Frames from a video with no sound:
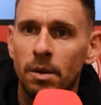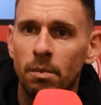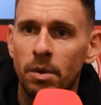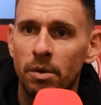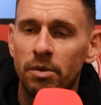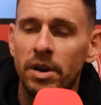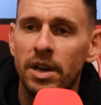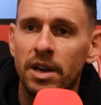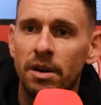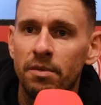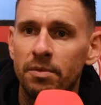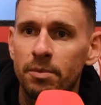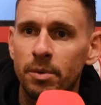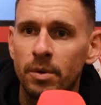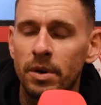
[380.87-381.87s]
we were really
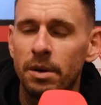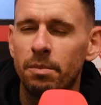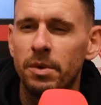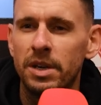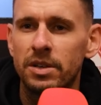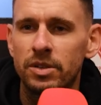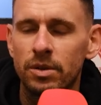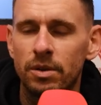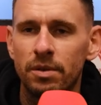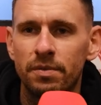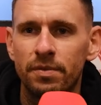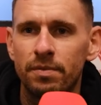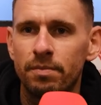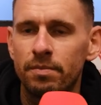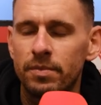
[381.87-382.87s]
comfortable, and then we sort
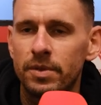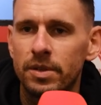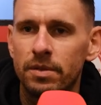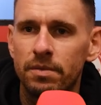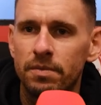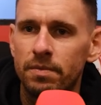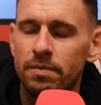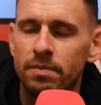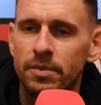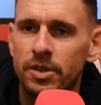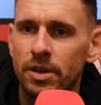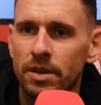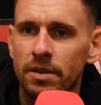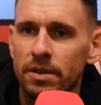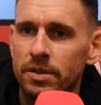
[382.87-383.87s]

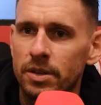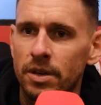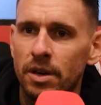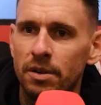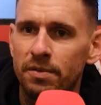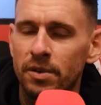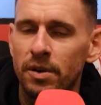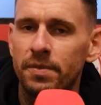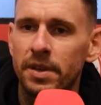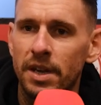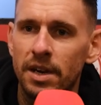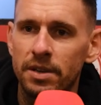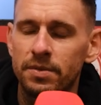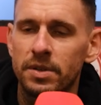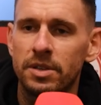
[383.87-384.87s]
of took our foot off the
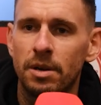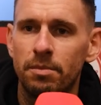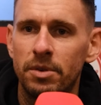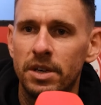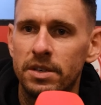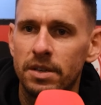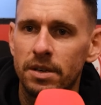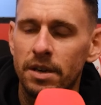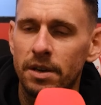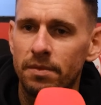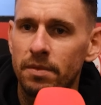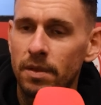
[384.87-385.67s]
gas for some reason.